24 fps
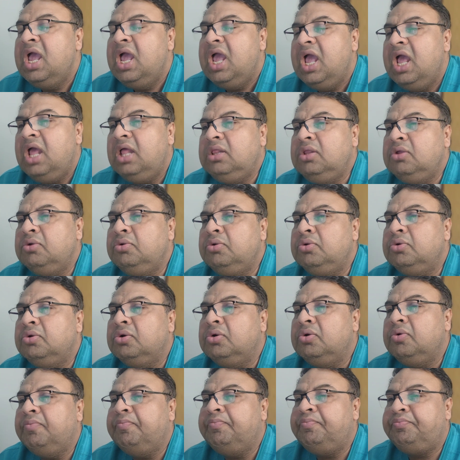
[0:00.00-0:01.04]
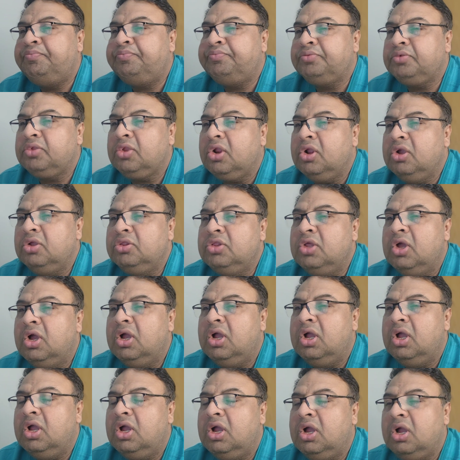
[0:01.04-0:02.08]
As you know,
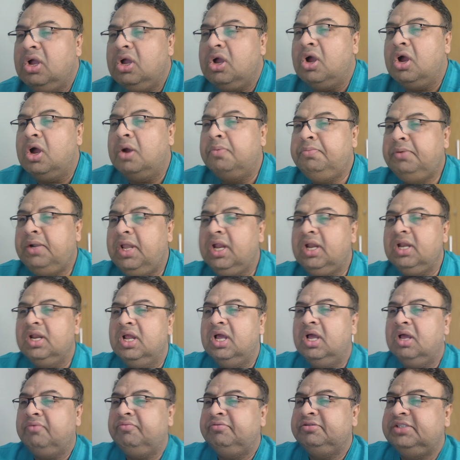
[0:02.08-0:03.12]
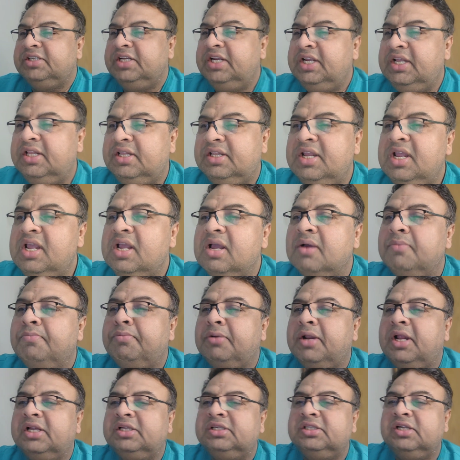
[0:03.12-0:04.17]
the optic nerve sheath
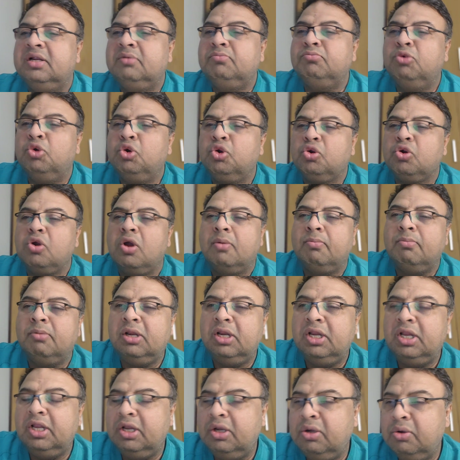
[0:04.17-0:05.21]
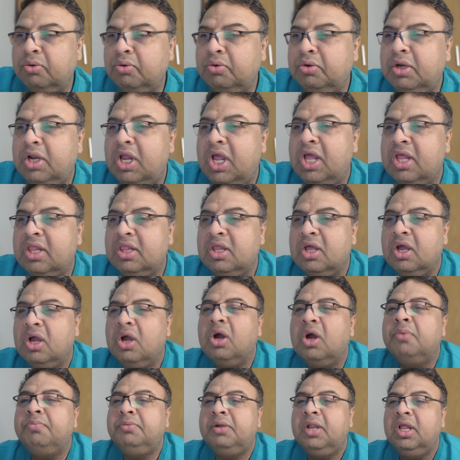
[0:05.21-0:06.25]
decompression, more commonly known as the
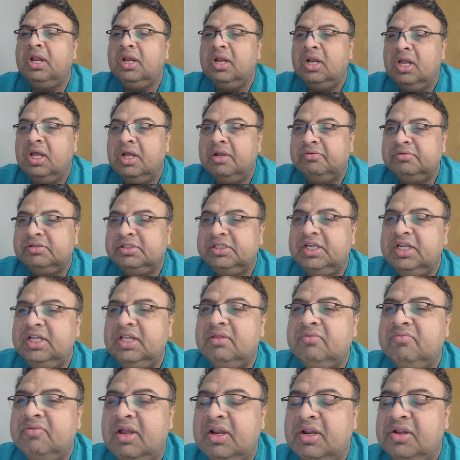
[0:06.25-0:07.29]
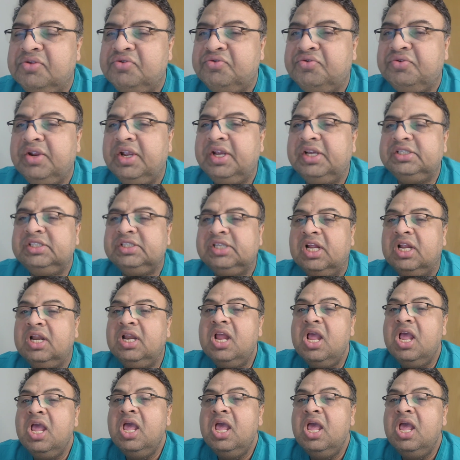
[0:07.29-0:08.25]
optic nerve sheath fenestration,